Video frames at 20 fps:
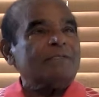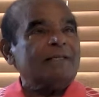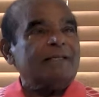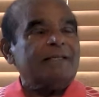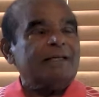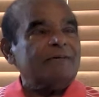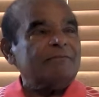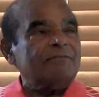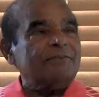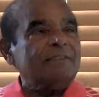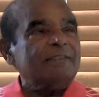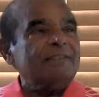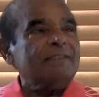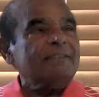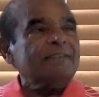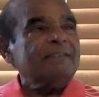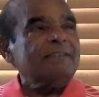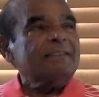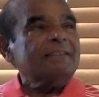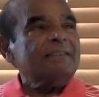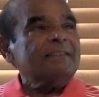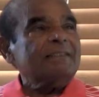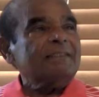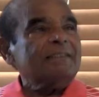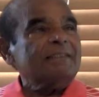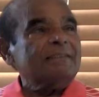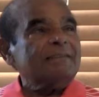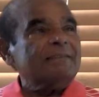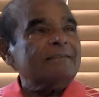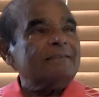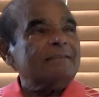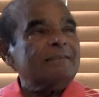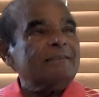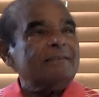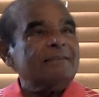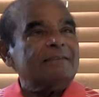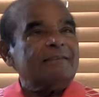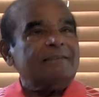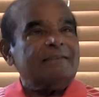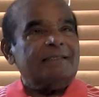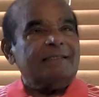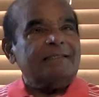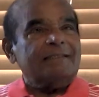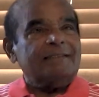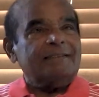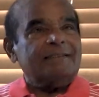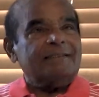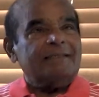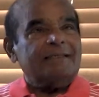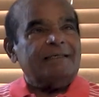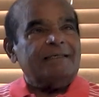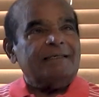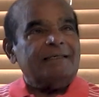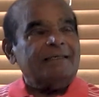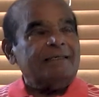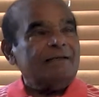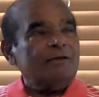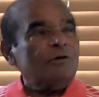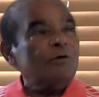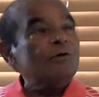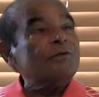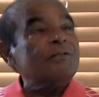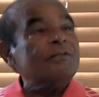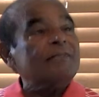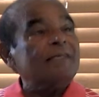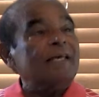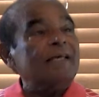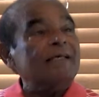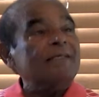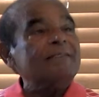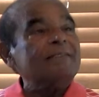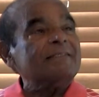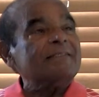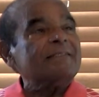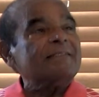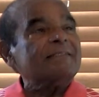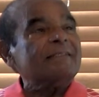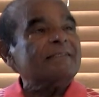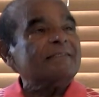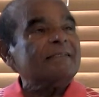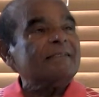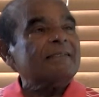than ever the good things